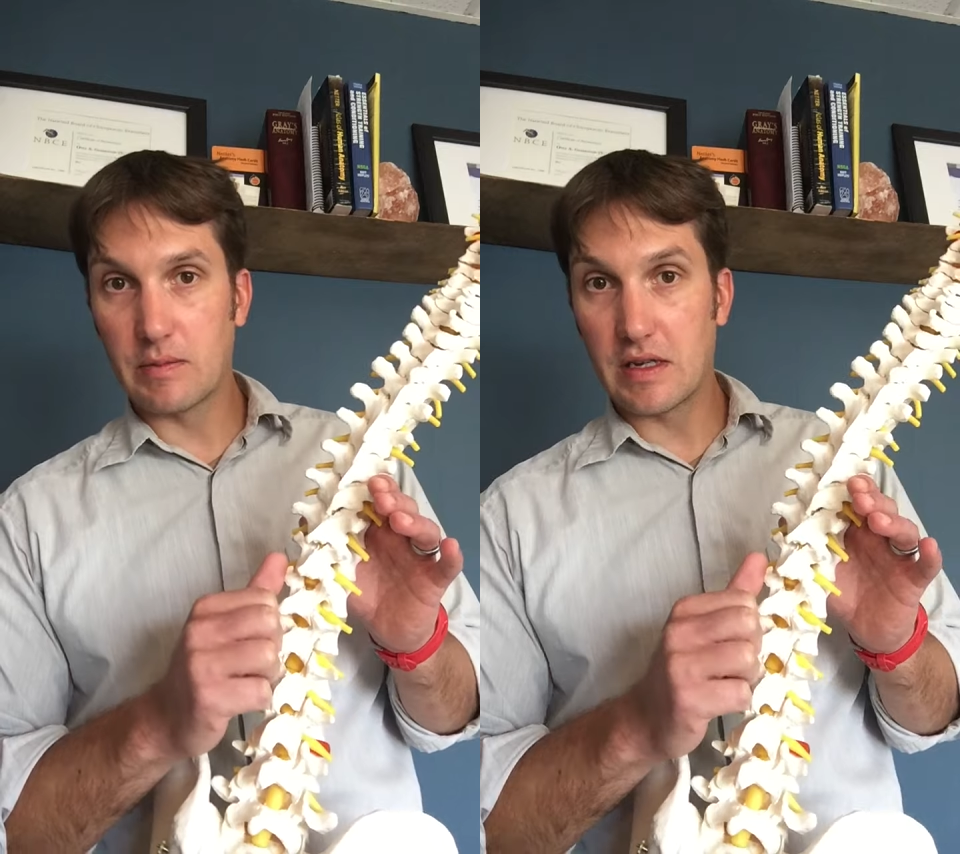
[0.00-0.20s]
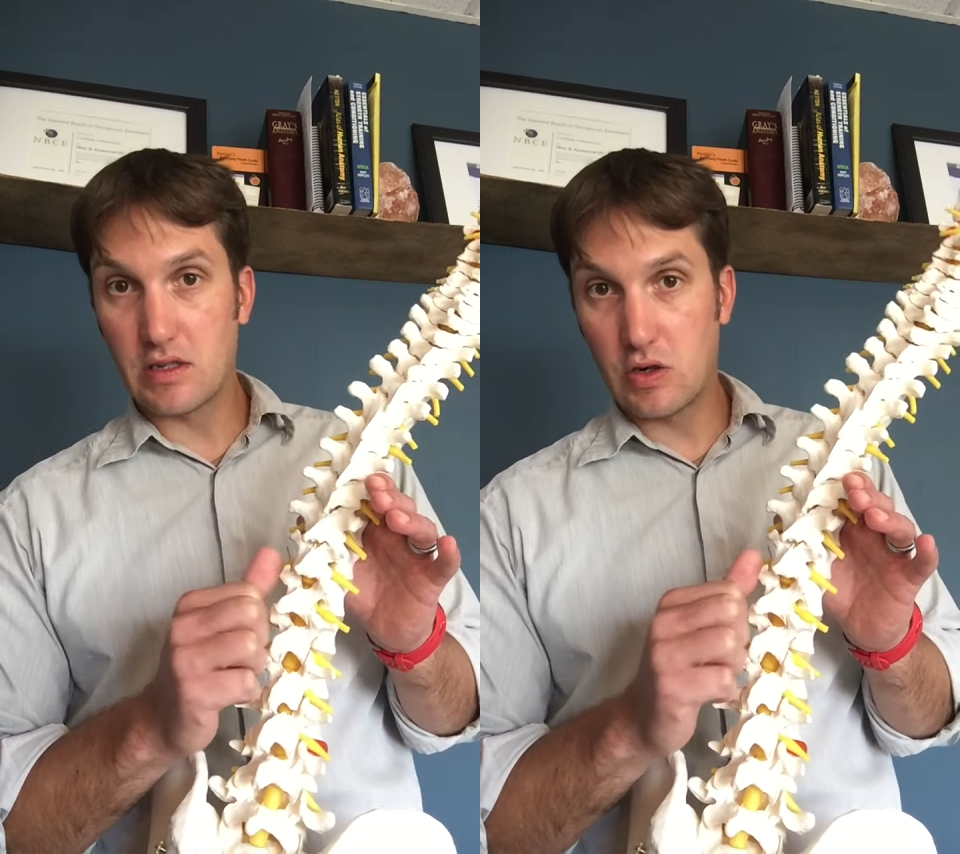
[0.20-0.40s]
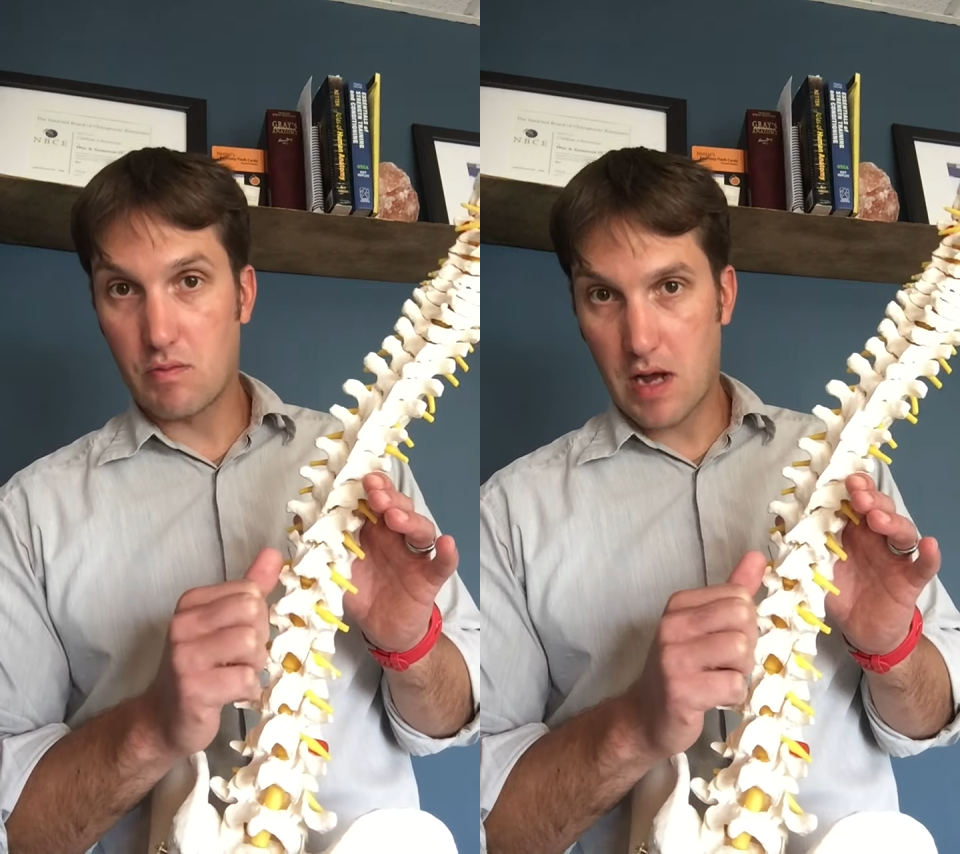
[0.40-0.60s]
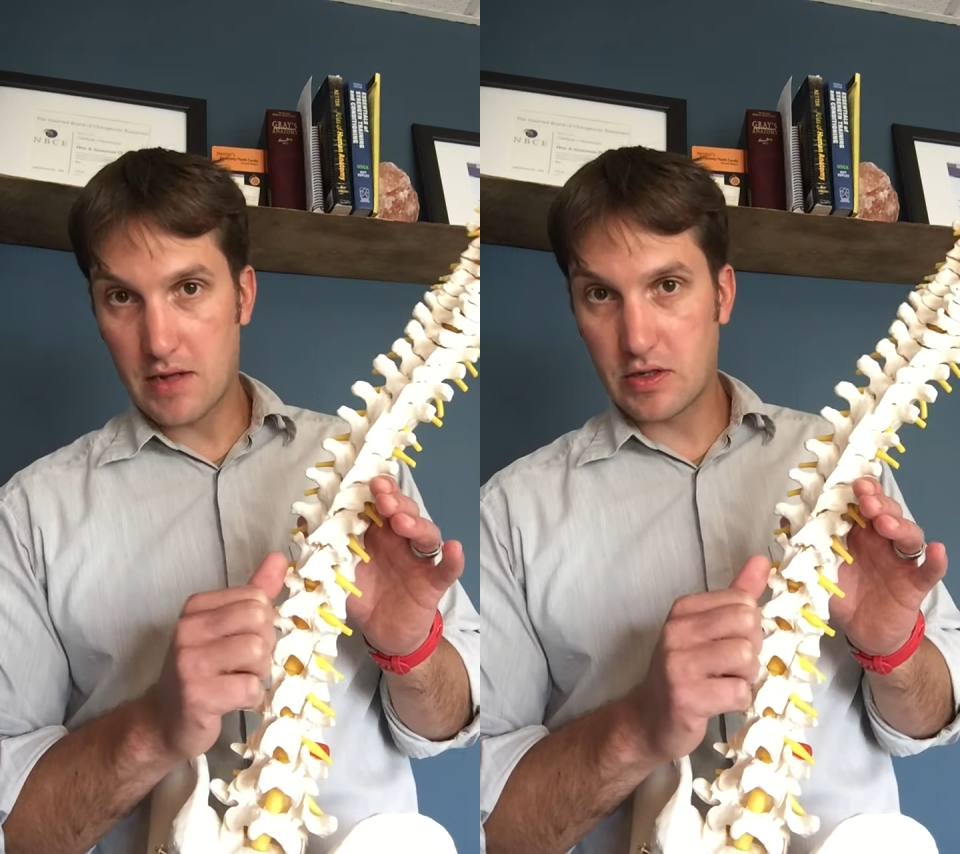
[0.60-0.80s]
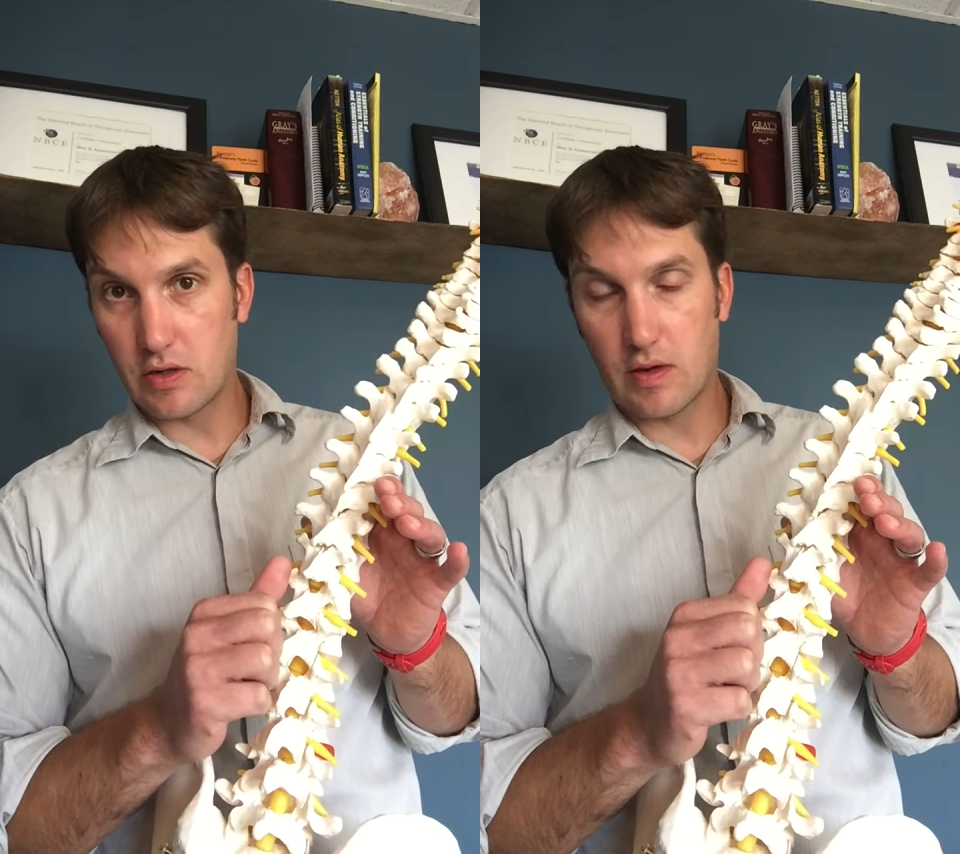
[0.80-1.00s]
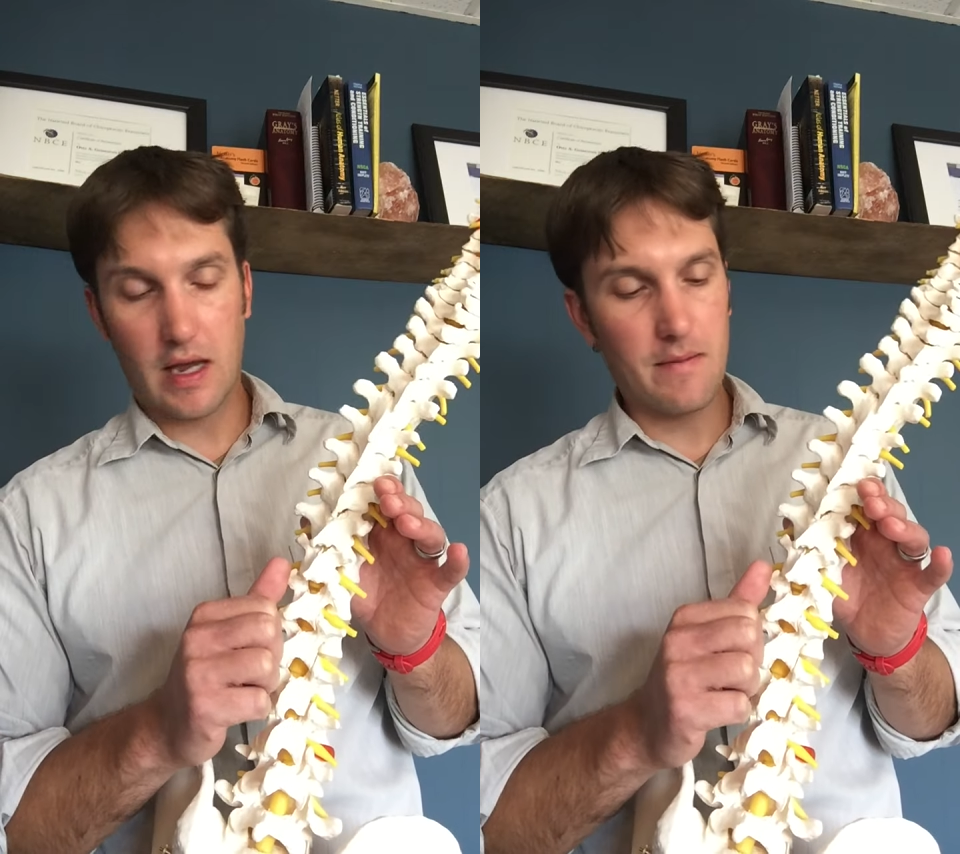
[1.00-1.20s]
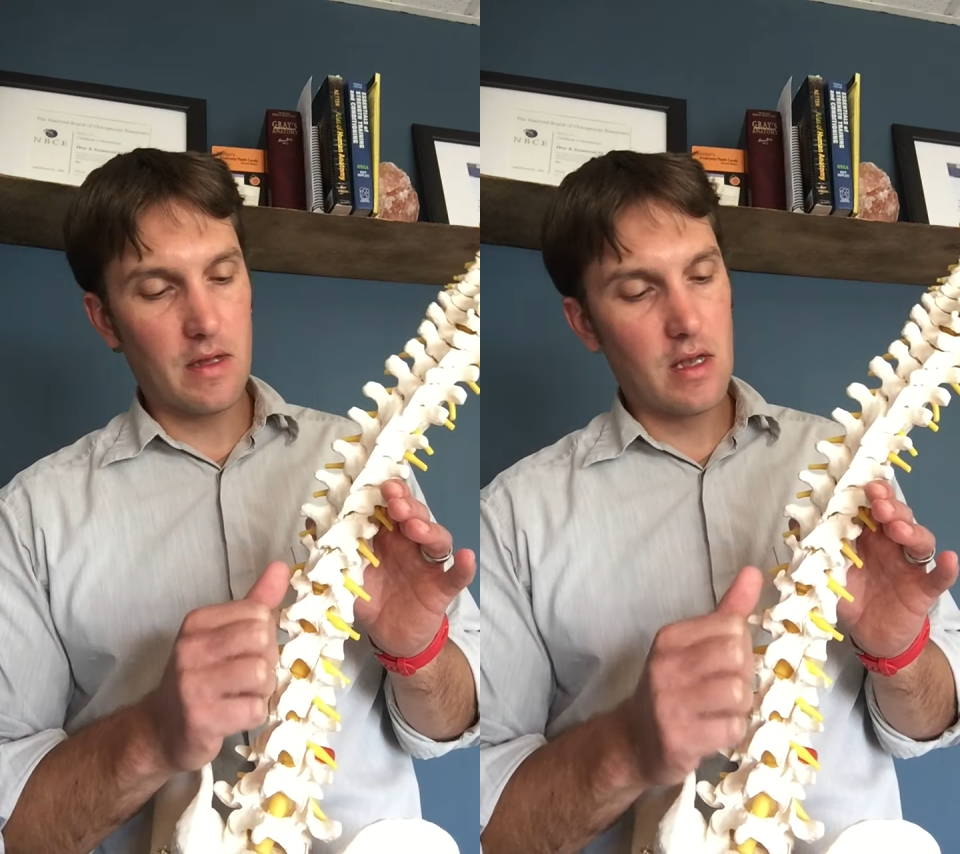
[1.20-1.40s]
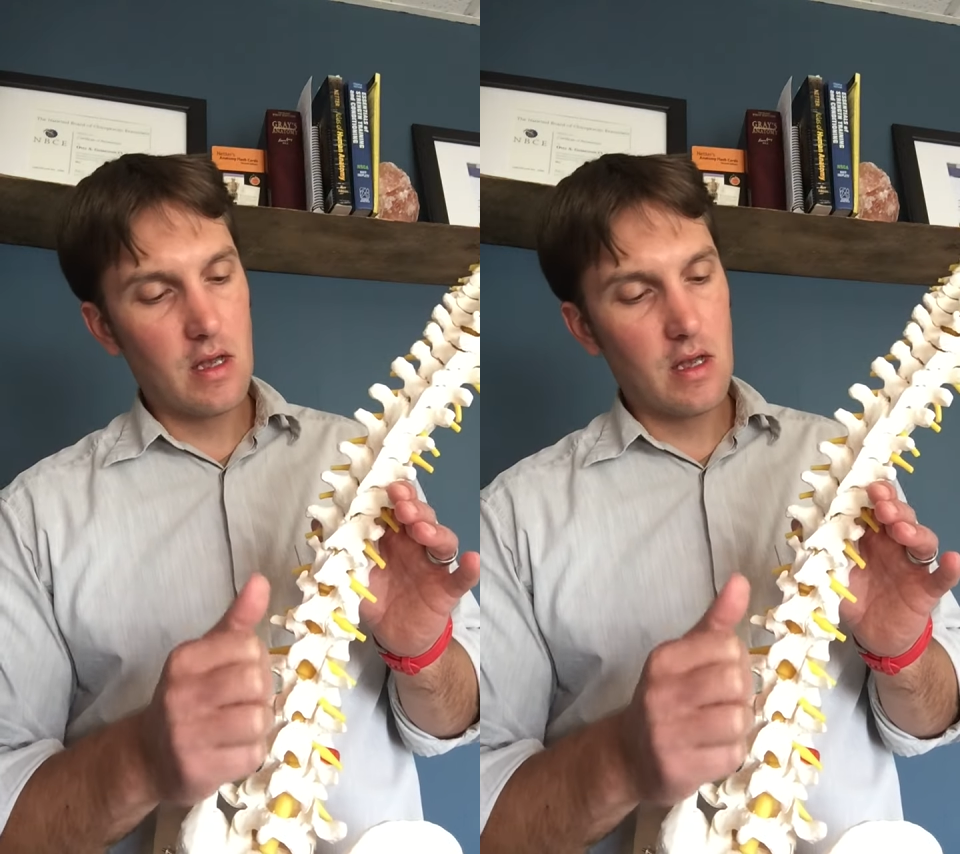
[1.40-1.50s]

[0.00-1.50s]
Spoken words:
bit too much, okay?